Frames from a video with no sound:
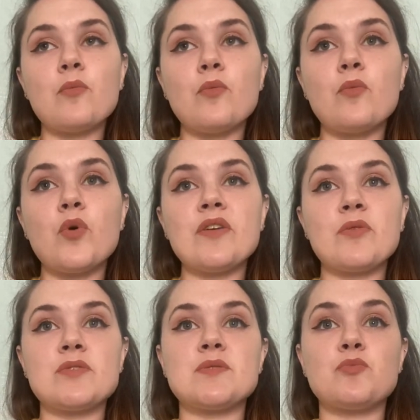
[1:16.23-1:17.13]
One of the
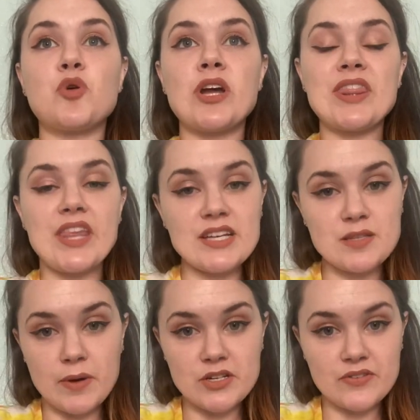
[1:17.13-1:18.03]
most important things
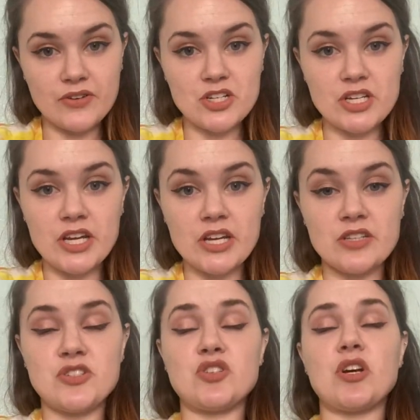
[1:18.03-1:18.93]
about differentiated
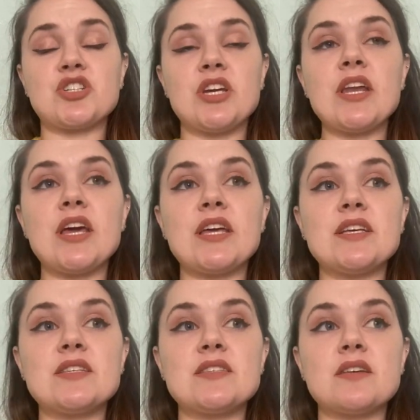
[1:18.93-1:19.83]
instruction
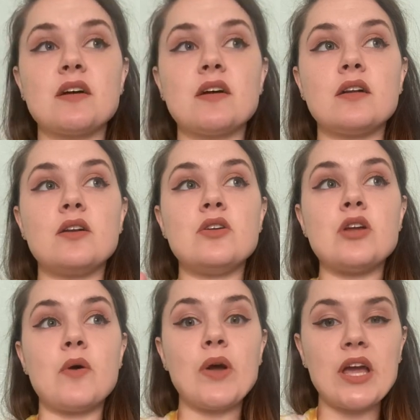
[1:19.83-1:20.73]
is
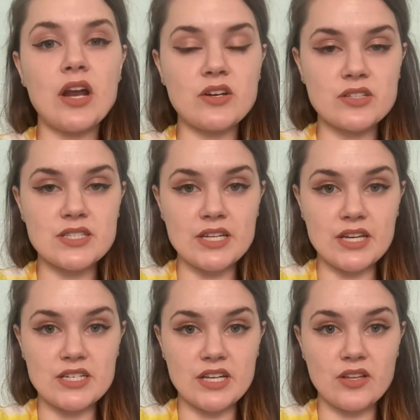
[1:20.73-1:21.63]
knowing and
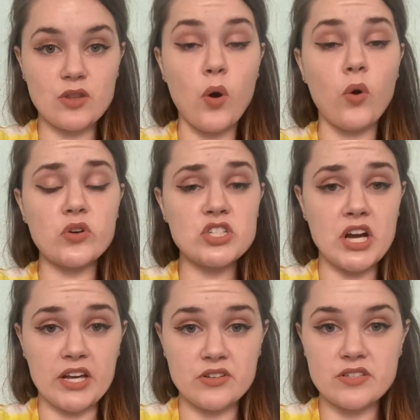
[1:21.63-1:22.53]
understanding the whole
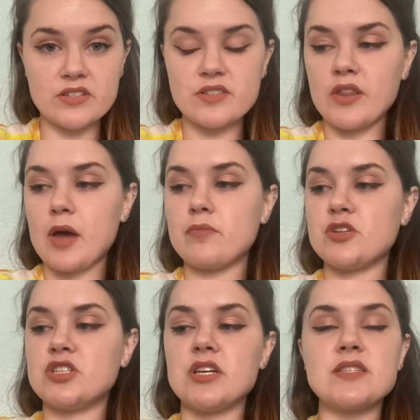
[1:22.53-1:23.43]
child. So
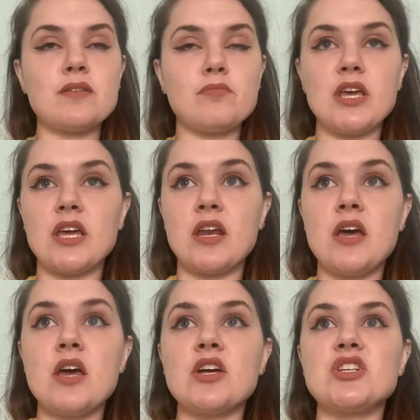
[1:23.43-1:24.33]
that doesn't mean
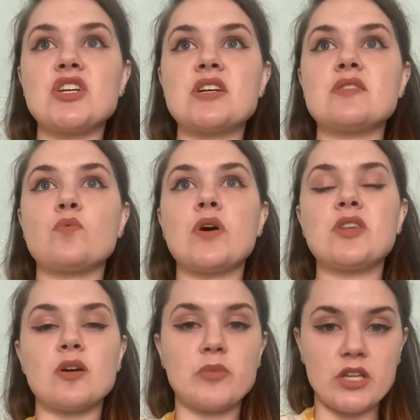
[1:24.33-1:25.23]
just what
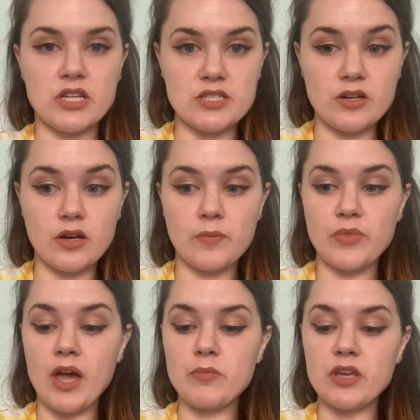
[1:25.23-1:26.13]
their abilities are.
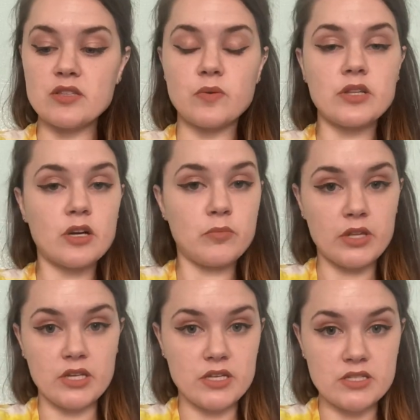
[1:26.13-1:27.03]
That means what their
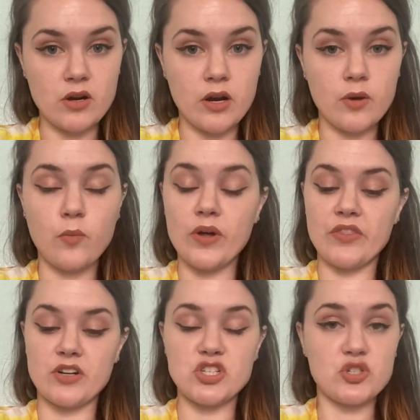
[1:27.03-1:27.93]
abilities are, what
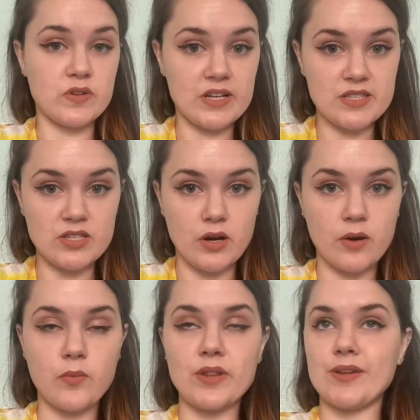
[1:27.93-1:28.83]
their strengths are,
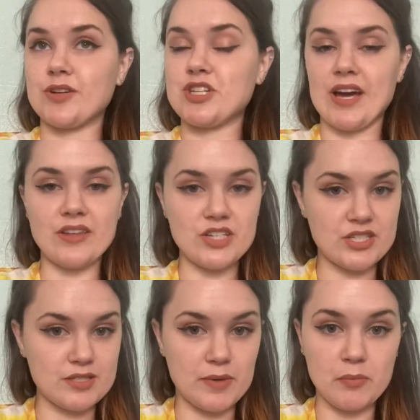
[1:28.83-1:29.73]
what their
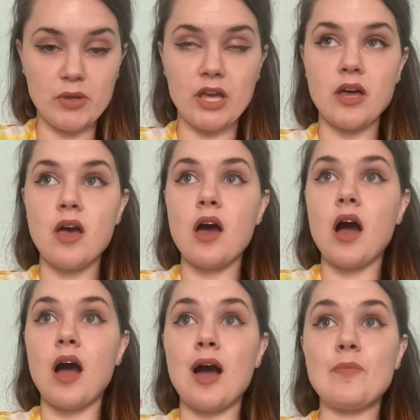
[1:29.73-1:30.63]
challenges might be,
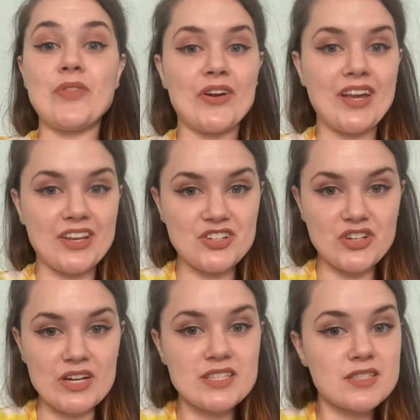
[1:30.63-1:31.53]
their
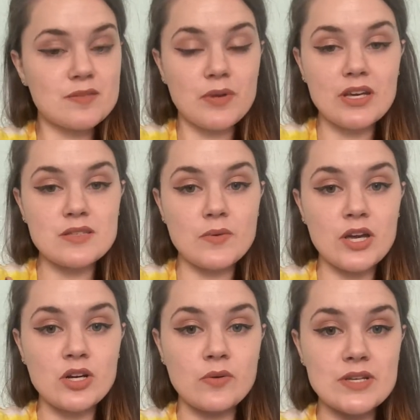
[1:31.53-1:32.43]
interests, because we
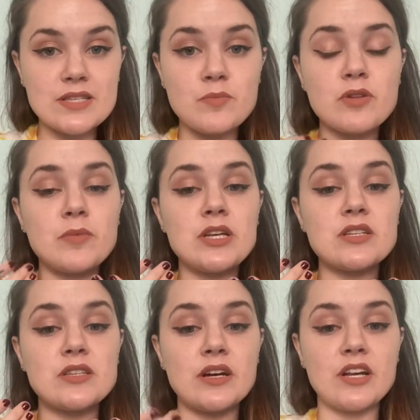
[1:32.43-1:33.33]
can always
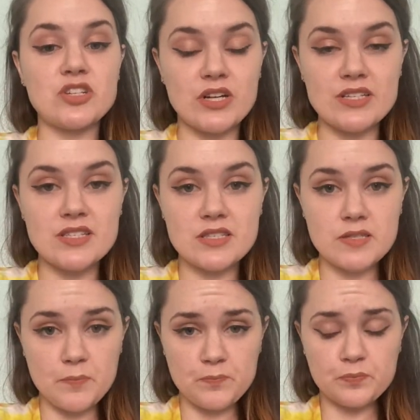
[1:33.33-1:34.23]
implement their interests
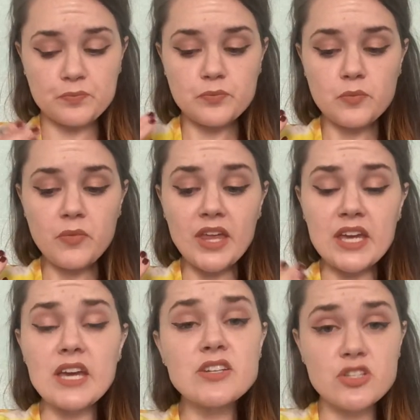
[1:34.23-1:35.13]

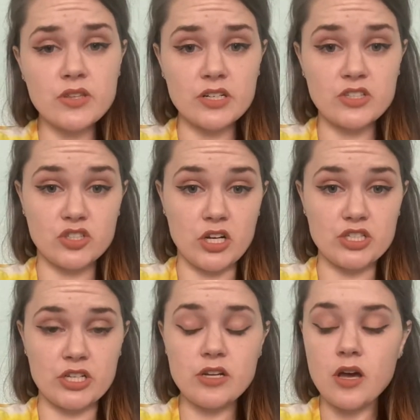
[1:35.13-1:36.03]
into their
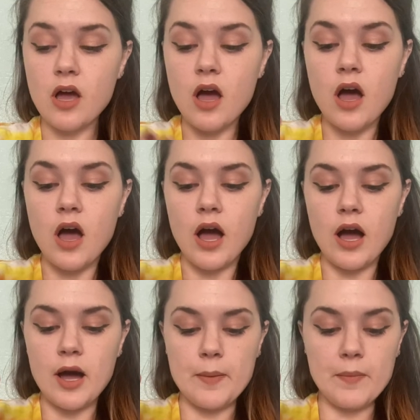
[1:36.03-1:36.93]
instruction,
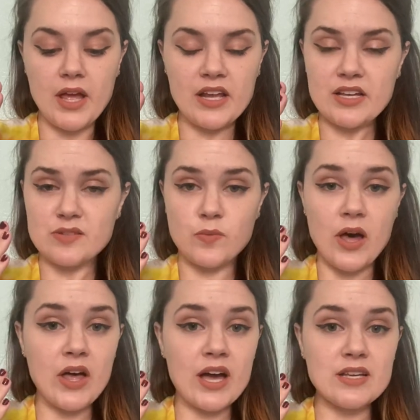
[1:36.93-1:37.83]
as
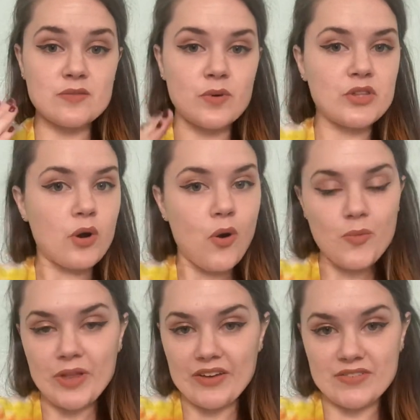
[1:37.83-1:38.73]
well as what their
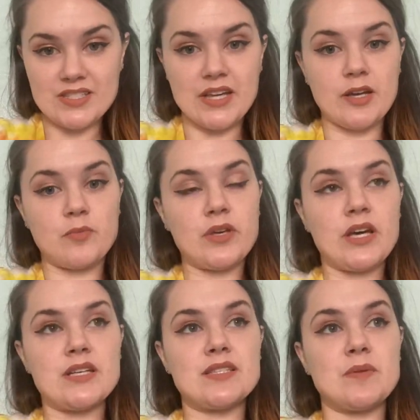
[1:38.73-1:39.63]
home life is like,
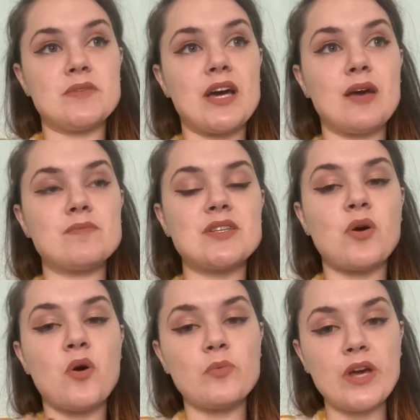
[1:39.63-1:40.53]
because sometimes their
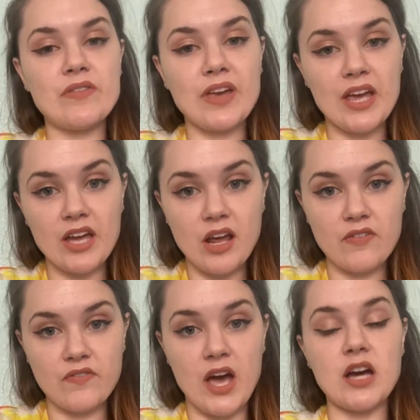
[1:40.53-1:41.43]
home life can
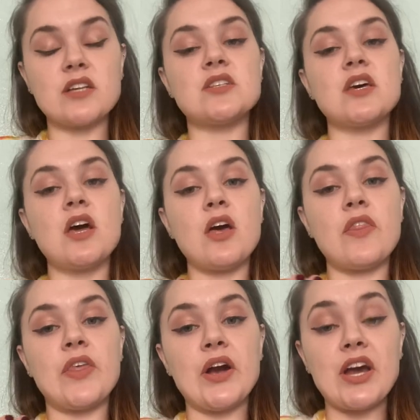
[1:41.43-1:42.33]
affect
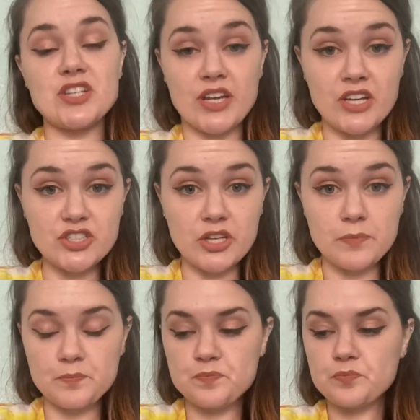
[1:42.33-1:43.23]
their
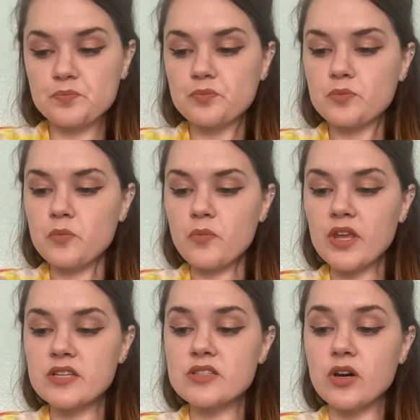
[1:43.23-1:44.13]
education.
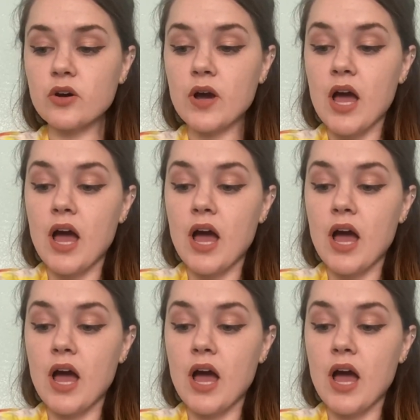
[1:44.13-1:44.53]
So